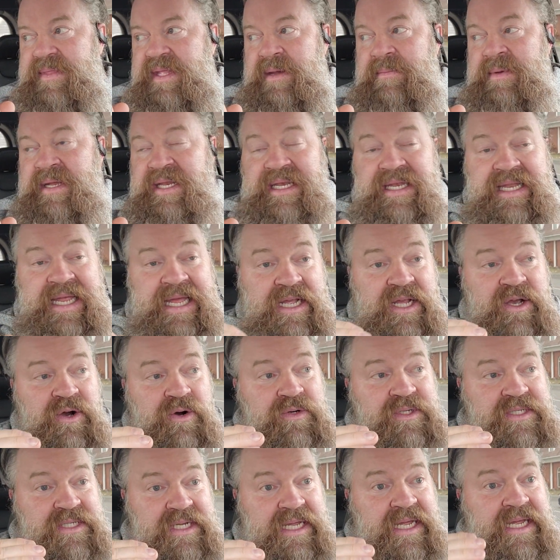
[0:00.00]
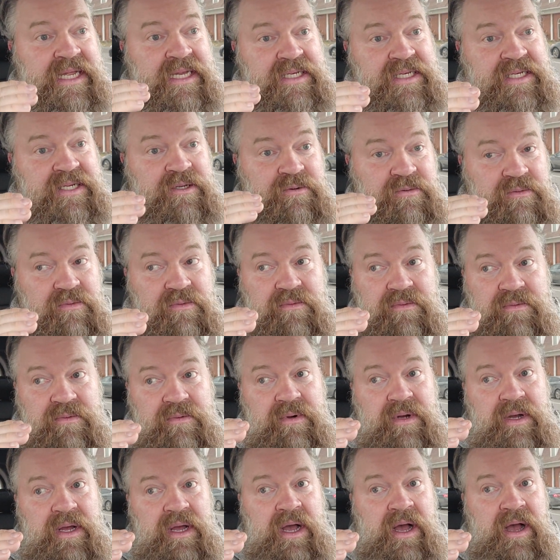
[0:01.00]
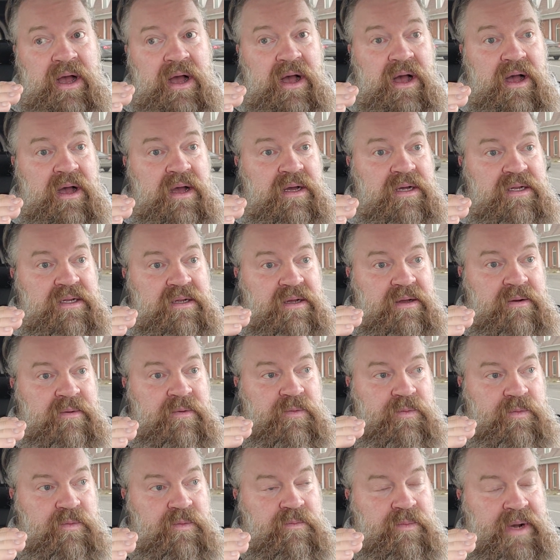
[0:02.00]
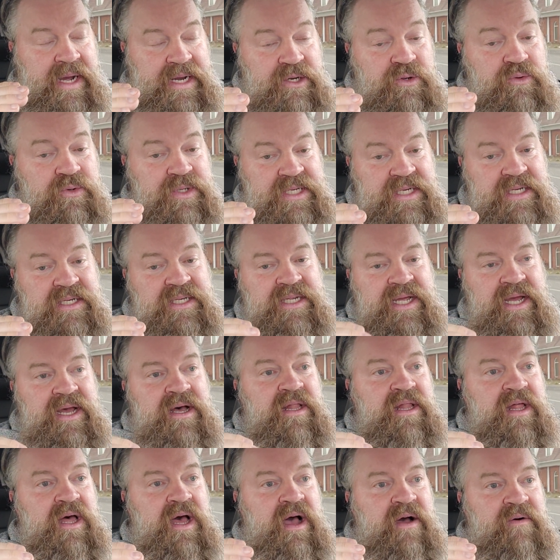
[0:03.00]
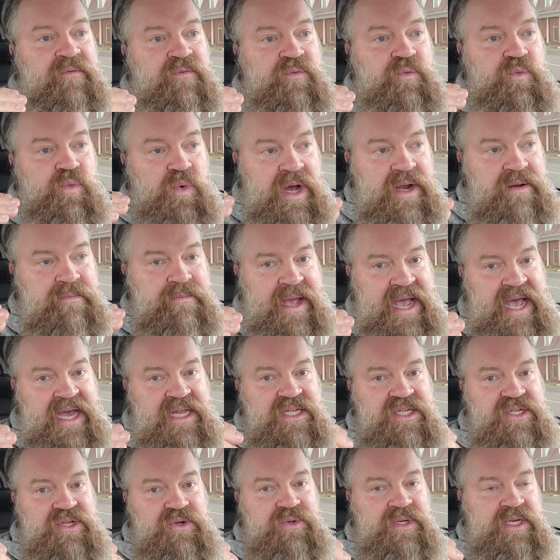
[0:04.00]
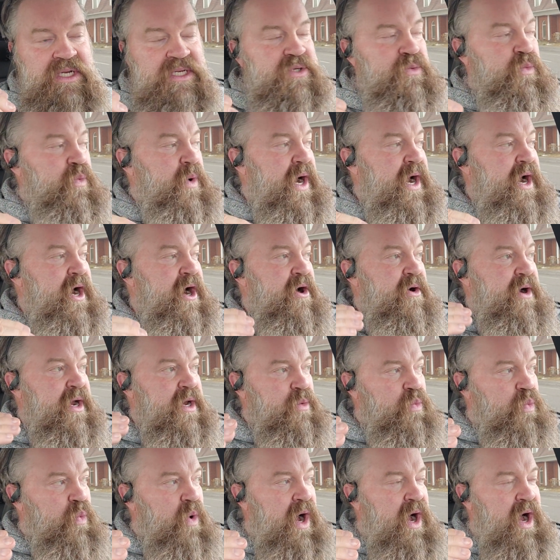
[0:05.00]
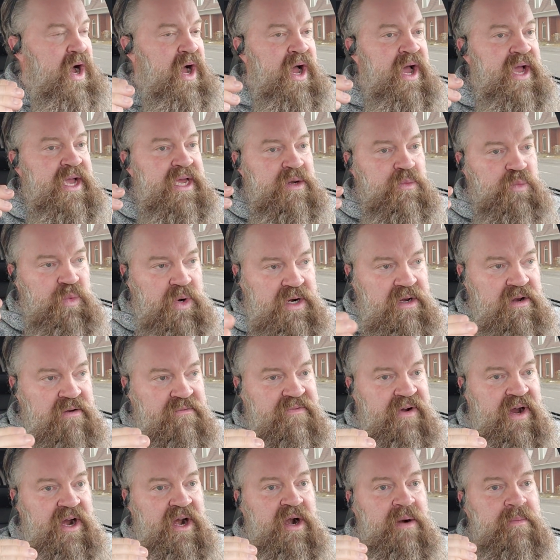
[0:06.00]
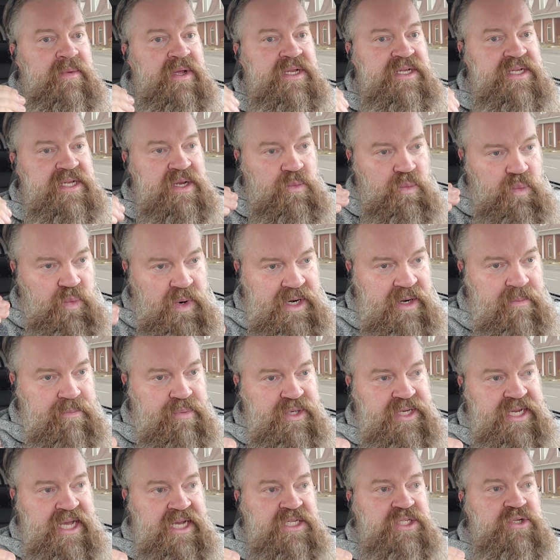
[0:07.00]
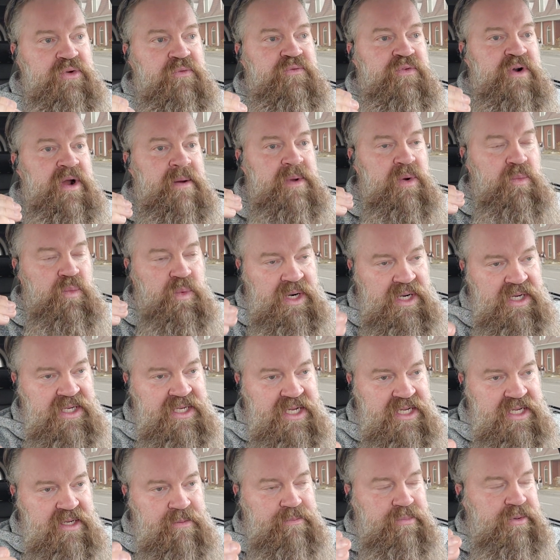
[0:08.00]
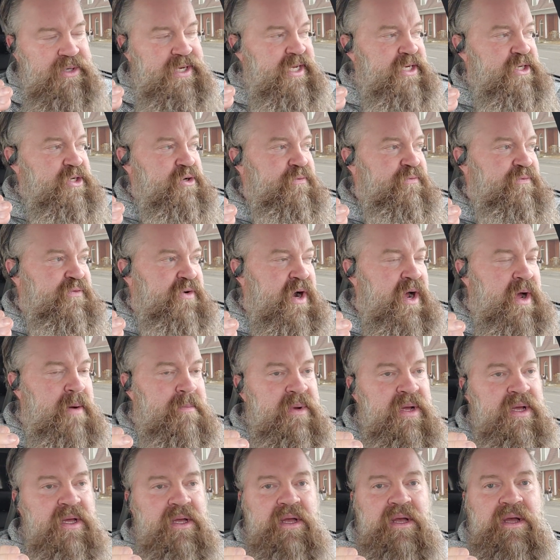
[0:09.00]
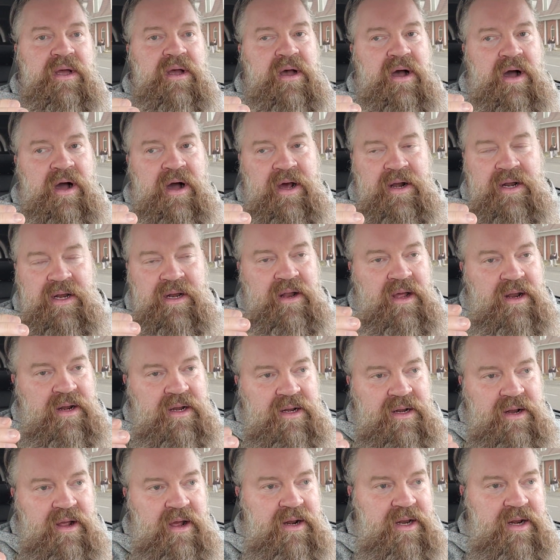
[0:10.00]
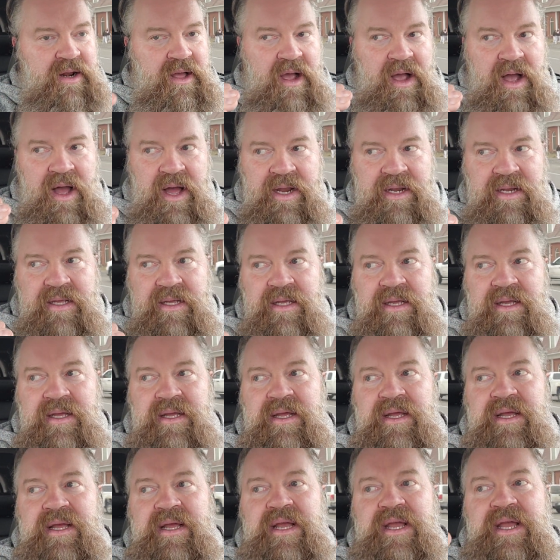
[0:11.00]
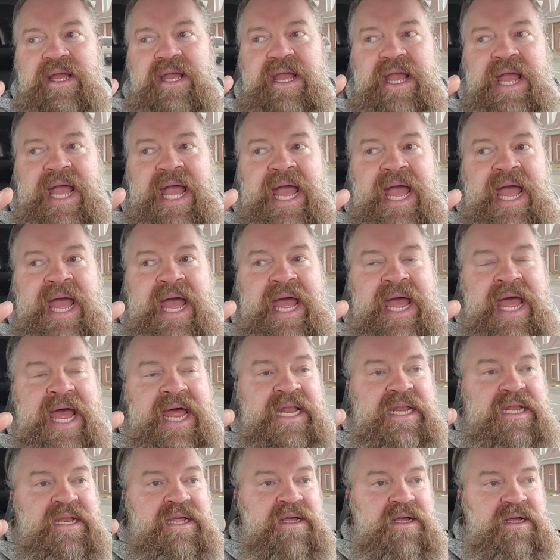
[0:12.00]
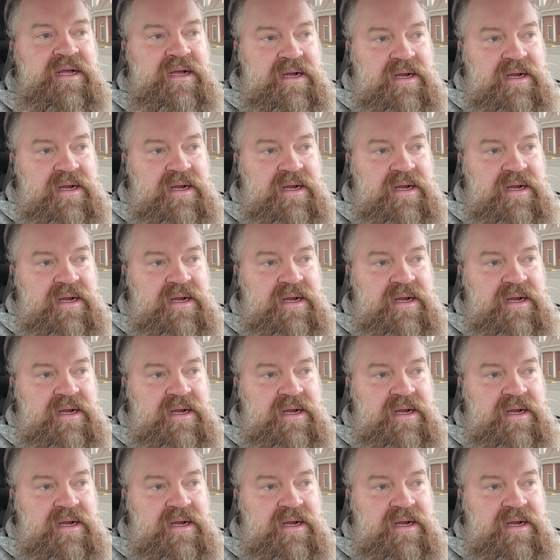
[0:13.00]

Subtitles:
I mean, it goes into minute detail of what mask you need to wear and why, and what environments, and what it protects you from and what it doesn't protect you from, on and on and on and on. And